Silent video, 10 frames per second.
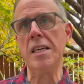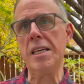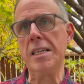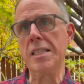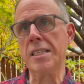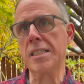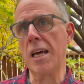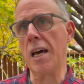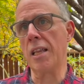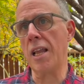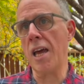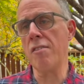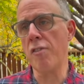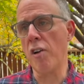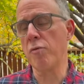Is a
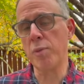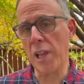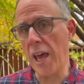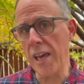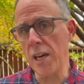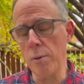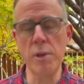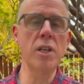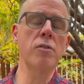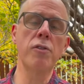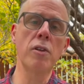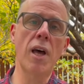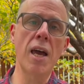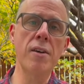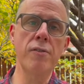life of play a meaningful
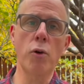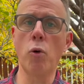life?